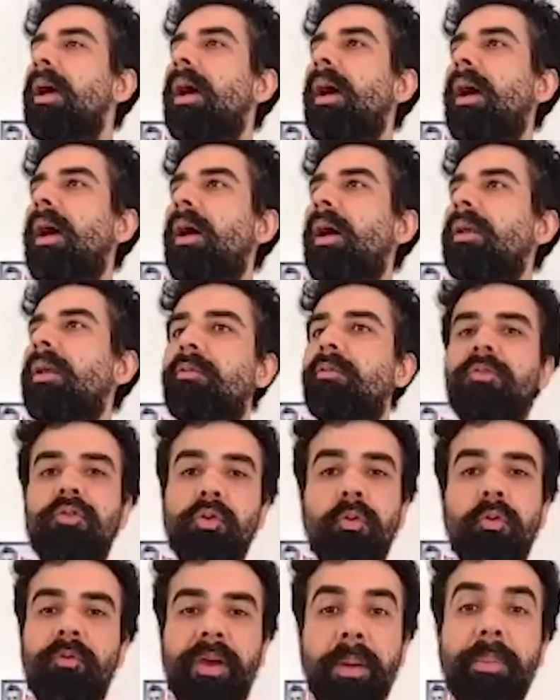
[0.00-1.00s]
and there was
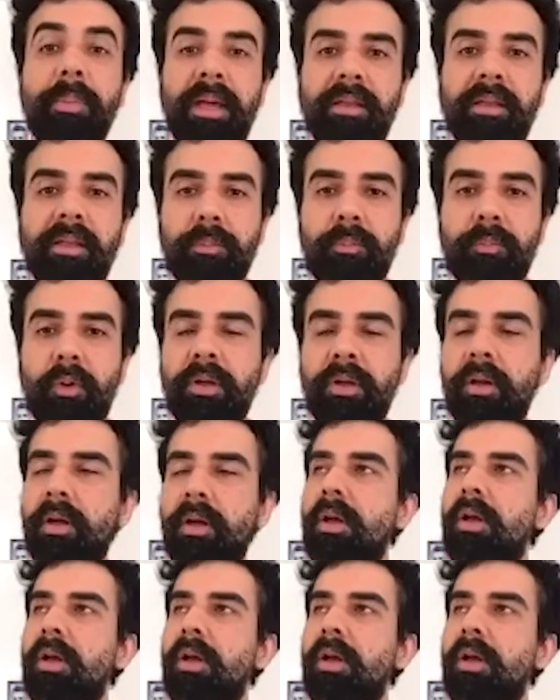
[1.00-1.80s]
no web at that point.